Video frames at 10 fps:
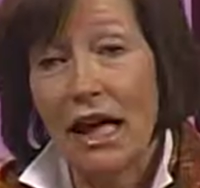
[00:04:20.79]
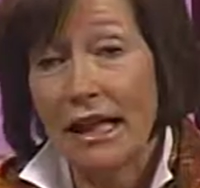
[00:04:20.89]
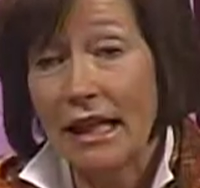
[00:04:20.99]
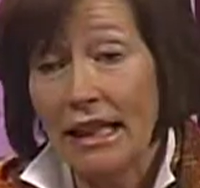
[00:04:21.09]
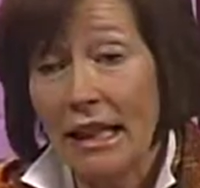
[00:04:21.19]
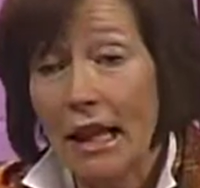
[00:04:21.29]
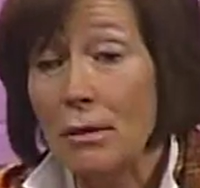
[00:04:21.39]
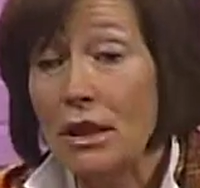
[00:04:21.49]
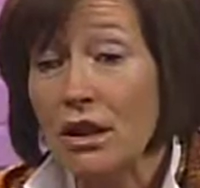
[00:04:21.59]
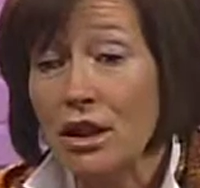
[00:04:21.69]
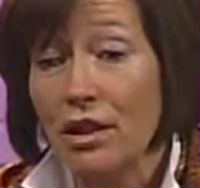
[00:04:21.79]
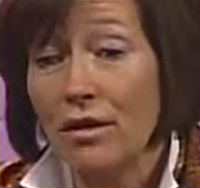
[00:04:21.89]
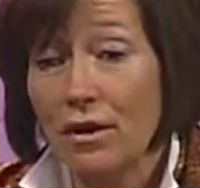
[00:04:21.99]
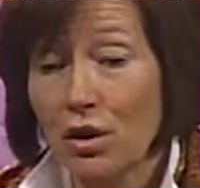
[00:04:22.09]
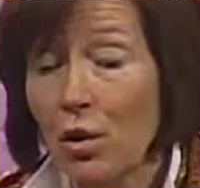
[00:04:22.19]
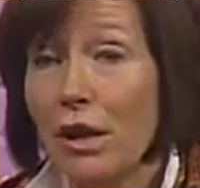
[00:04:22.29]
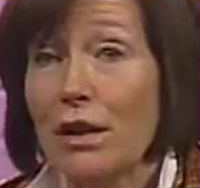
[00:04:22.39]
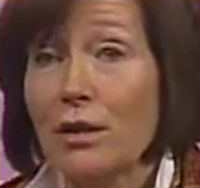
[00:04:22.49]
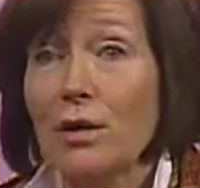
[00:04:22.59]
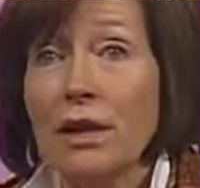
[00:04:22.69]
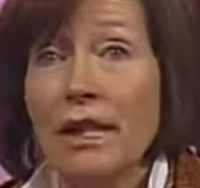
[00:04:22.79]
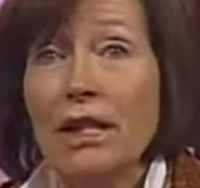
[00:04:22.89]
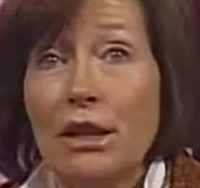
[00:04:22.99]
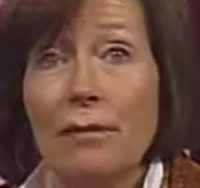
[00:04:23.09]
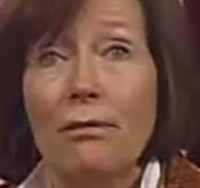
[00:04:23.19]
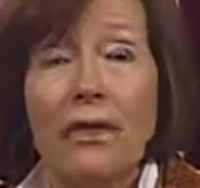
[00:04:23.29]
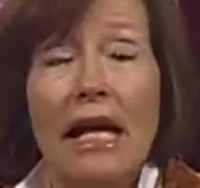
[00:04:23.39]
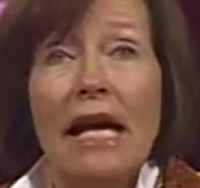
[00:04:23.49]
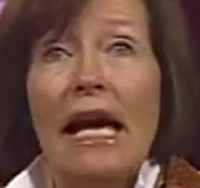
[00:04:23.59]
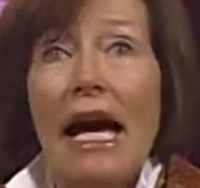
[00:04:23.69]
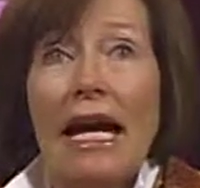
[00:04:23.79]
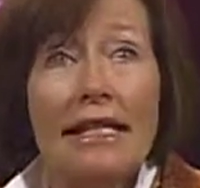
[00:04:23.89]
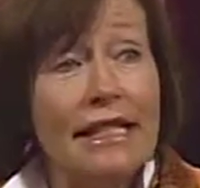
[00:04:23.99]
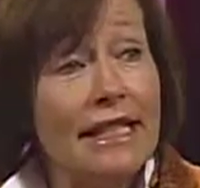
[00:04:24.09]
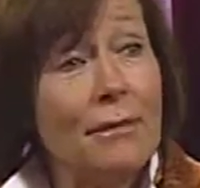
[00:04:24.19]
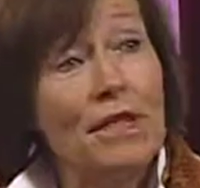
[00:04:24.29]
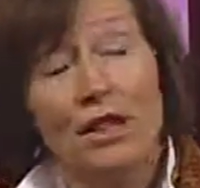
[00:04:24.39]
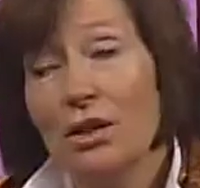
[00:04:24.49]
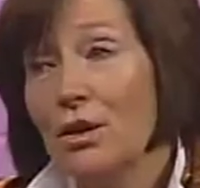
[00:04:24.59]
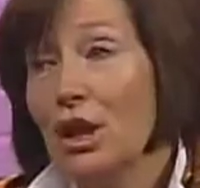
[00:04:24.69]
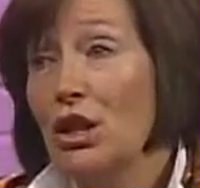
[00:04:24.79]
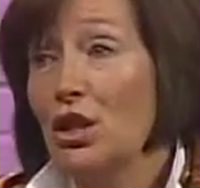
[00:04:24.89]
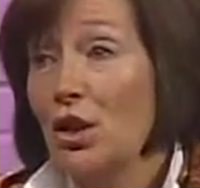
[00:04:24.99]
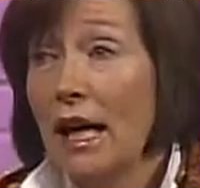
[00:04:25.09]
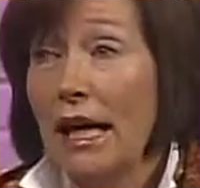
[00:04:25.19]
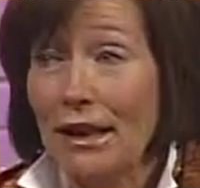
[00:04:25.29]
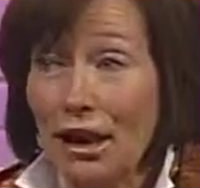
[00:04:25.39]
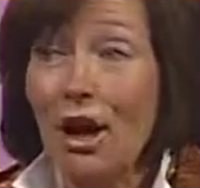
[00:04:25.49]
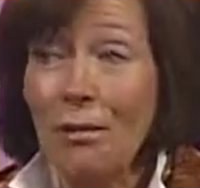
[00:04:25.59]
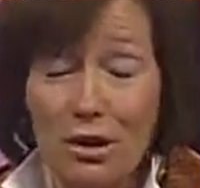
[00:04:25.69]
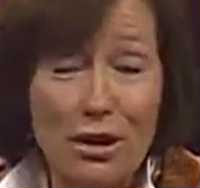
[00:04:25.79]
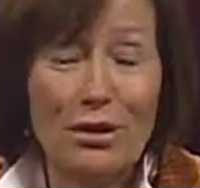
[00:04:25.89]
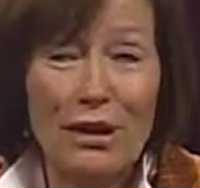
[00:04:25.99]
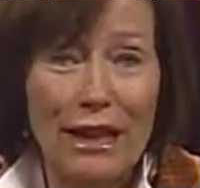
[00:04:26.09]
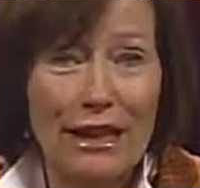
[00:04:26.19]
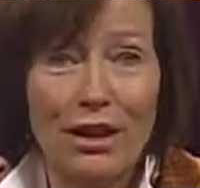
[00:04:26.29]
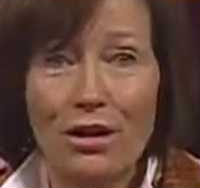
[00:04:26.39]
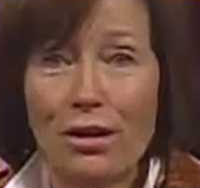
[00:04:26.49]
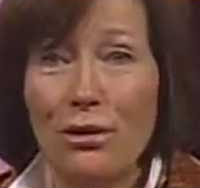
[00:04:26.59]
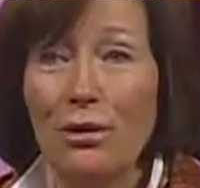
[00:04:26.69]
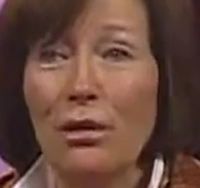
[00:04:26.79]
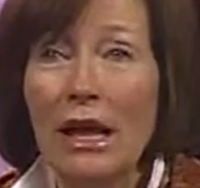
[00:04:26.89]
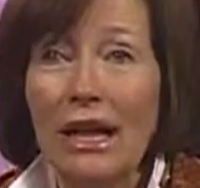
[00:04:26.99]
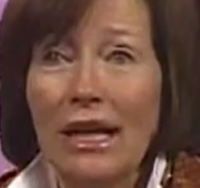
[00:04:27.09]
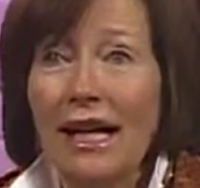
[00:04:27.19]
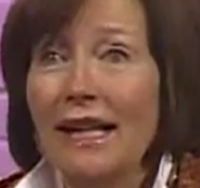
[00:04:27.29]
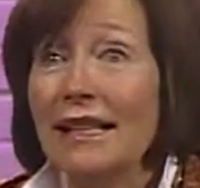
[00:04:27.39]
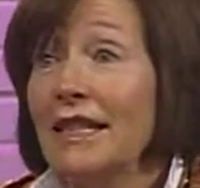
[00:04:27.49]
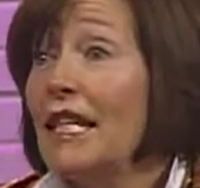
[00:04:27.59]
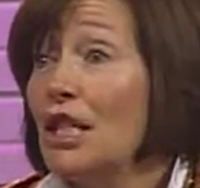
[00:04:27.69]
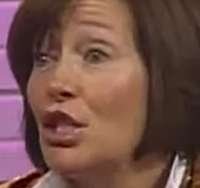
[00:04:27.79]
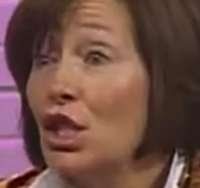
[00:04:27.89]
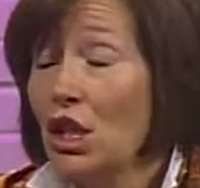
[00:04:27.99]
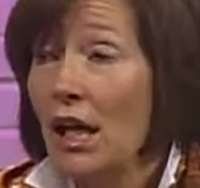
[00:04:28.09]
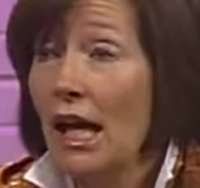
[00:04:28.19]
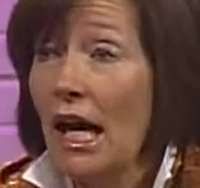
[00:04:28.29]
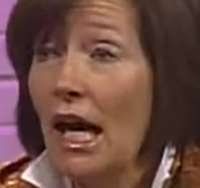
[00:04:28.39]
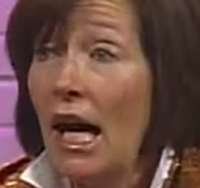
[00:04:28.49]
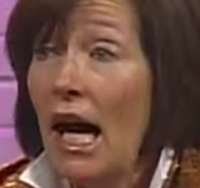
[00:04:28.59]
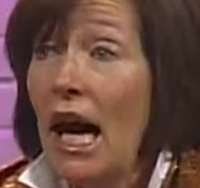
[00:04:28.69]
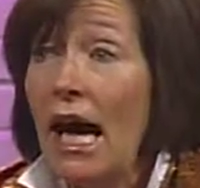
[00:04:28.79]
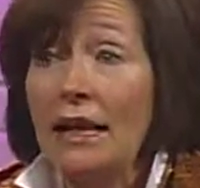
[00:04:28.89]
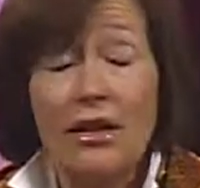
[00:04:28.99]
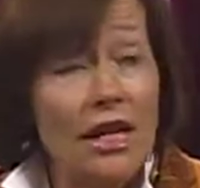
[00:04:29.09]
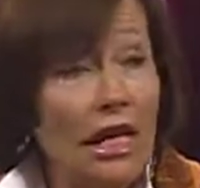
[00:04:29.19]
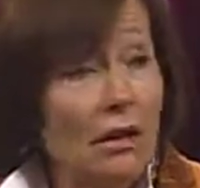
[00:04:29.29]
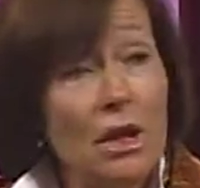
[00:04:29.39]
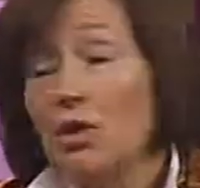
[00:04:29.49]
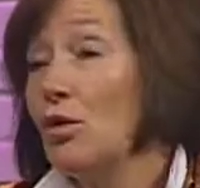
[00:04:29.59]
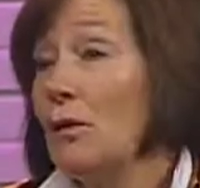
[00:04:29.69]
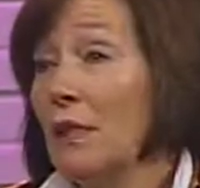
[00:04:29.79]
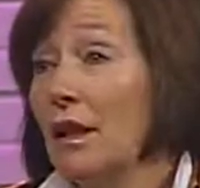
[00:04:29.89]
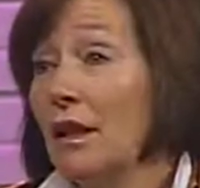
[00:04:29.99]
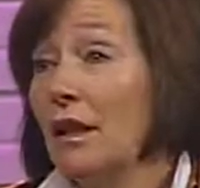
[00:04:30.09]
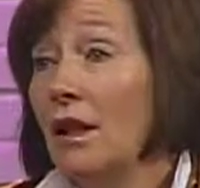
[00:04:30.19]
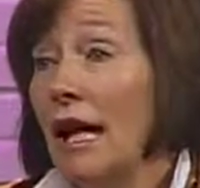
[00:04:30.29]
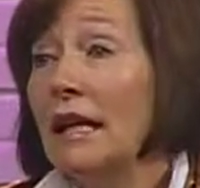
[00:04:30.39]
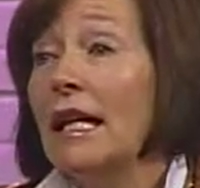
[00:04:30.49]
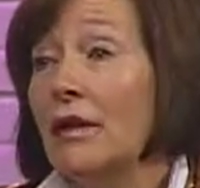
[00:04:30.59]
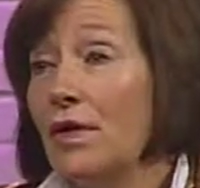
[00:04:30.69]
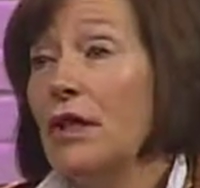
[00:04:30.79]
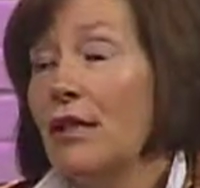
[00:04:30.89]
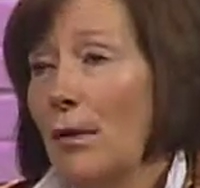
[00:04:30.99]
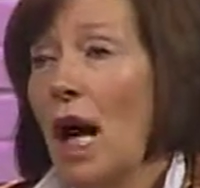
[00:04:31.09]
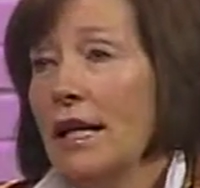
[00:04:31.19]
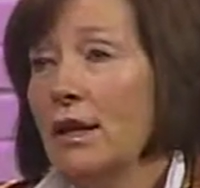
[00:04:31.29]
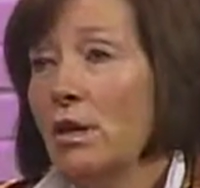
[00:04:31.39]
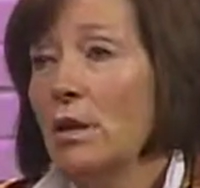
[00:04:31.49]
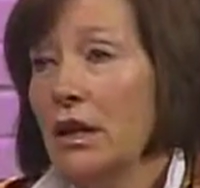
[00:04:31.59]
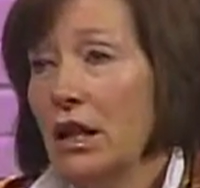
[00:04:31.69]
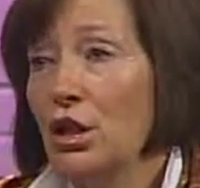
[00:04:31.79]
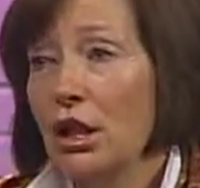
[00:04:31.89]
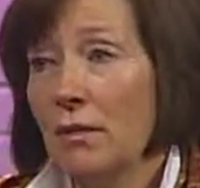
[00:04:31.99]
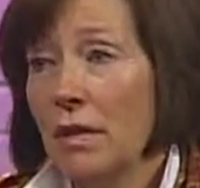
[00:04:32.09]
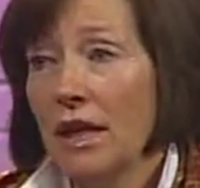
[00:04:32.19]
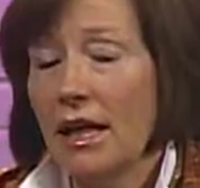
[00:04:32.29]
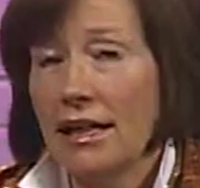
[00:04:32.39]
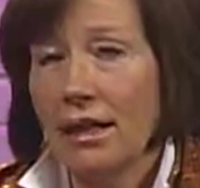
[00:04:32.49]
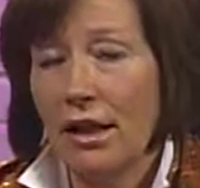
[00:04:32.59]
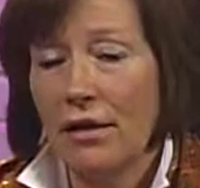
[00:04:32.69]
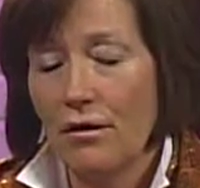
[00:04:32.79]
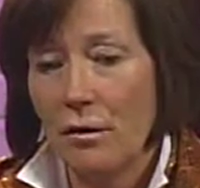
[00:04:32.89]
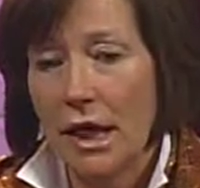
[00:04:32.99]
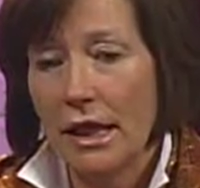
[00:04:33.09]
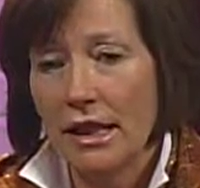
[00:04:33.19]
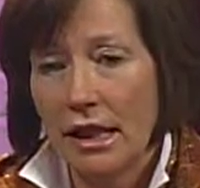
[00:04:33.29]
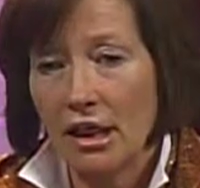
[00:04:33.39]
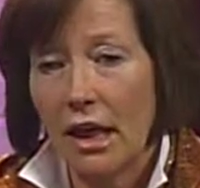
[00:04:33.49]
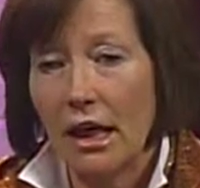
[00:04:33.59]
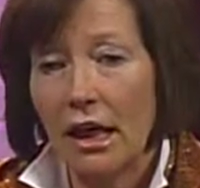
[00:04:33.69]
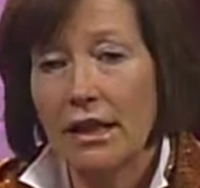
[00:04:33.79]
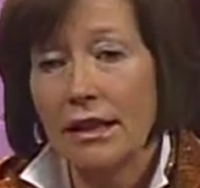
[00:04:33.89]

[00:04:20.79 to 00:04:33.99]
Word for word: I came into the Victoria school system as a substitute teacher and I had the opportunity to uh, teach at the elementary, middle, and I even did some high school teaching because of my uh,